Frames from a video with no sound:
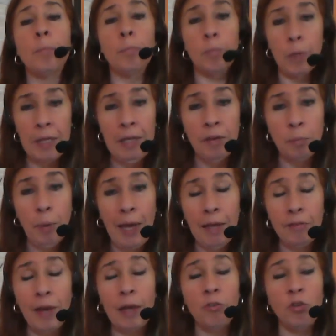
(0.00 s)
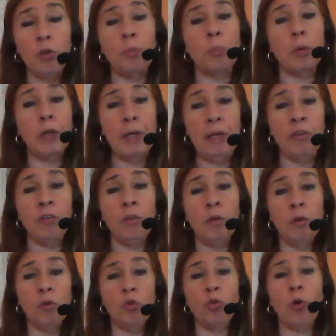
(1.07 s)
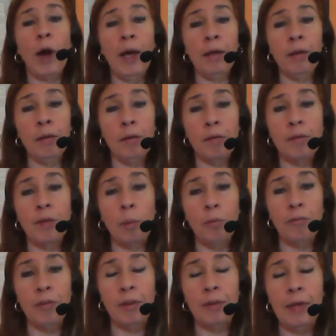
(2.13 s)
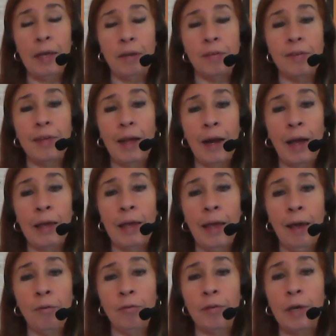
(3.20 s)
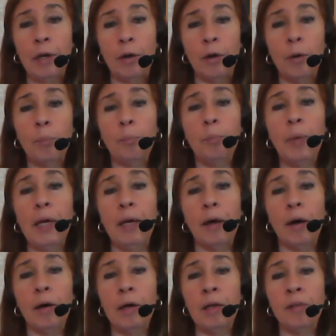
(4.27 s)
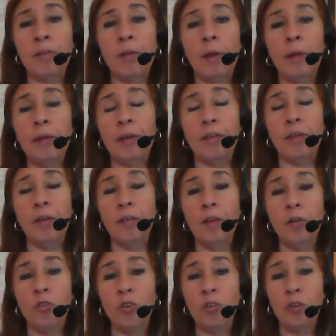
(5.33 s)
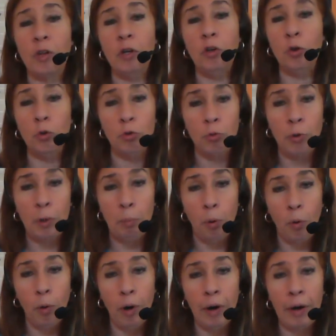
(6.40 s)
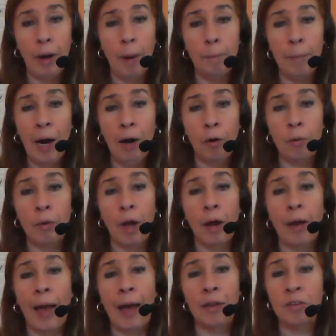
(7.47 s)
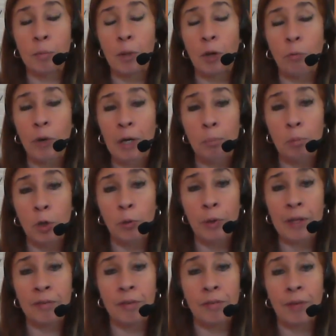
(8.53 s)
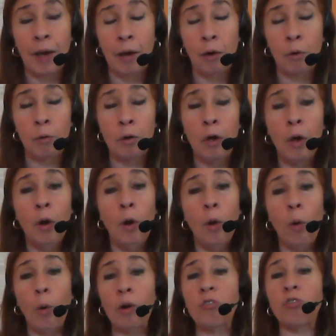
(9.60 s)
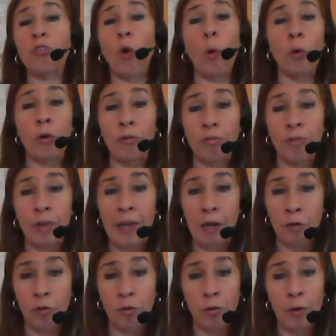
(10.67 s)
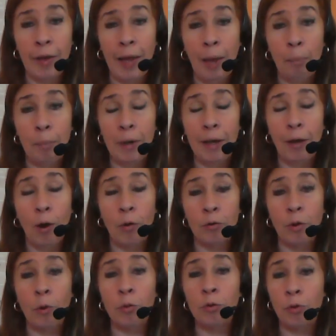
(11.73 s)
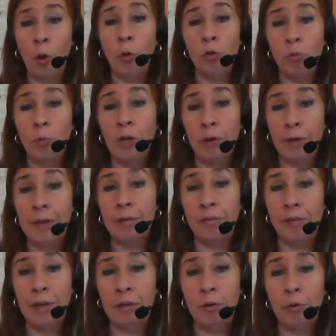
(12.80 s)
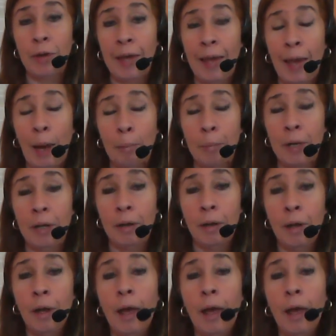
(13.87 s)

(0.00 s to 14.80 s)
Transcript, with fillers: please pay attention. Please try some of the things that I have here because this isn't just a news report about a cosmic wind blew into town or solar flares are happening, although those will continue to happen.